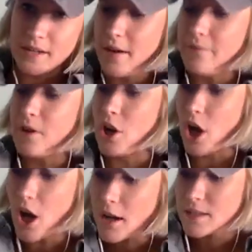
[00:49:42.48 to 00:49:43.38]
have
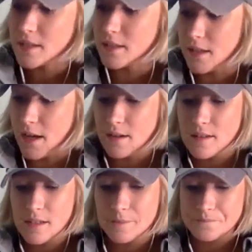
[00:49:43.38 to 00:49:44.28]
not
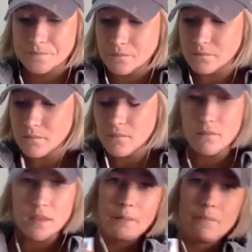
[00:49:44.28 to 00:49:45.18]
yet,
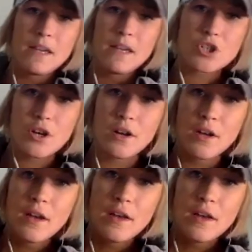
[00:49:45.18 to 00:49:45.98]
make sure